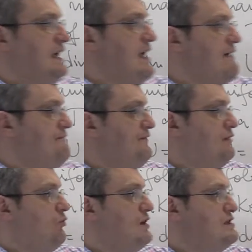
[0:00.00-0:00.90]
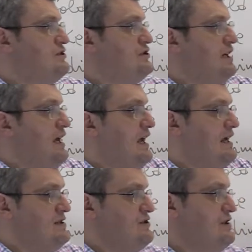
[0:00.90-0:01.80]
f equal g
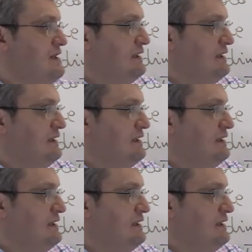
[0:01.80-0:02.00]
h